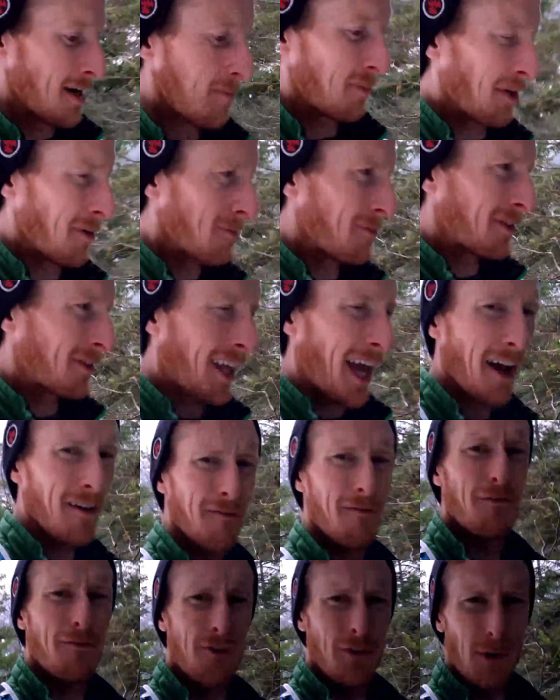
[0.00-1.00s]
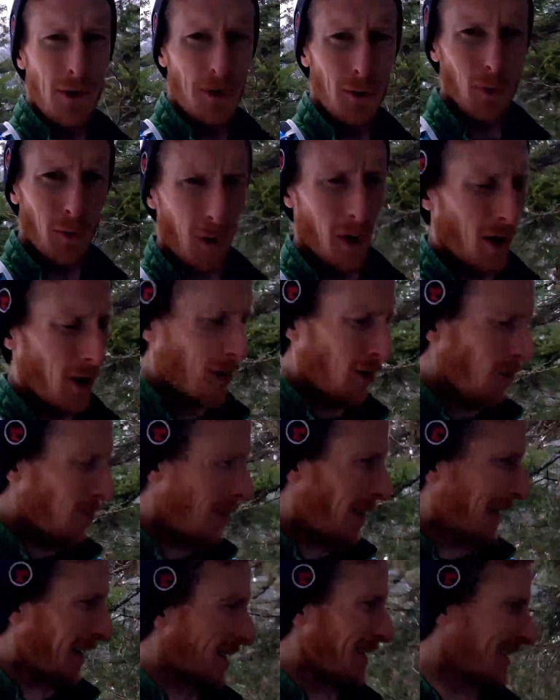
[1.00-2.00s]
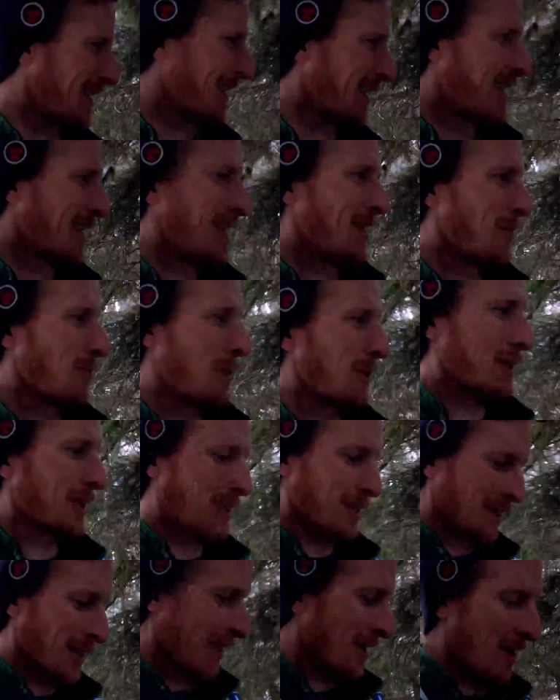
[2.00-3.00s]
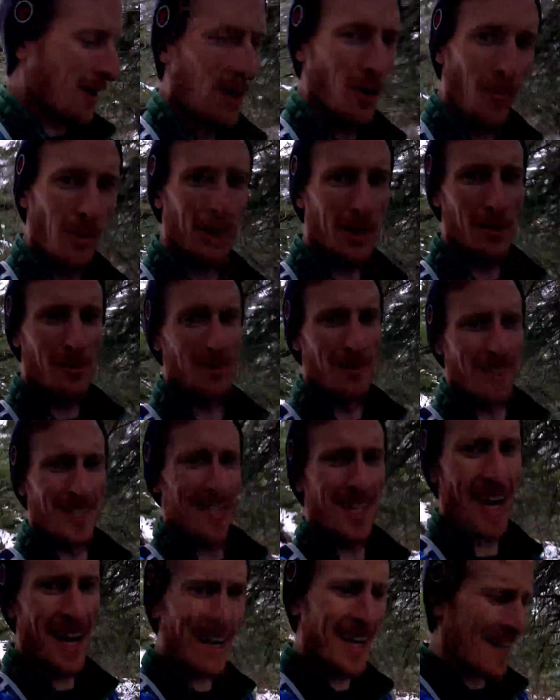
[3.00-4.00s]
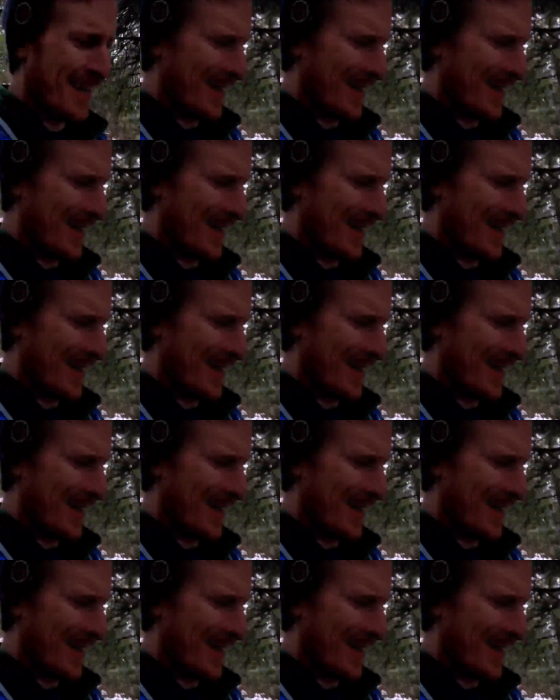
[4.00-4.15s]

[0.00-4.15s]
But that view, oh my, what can you even say?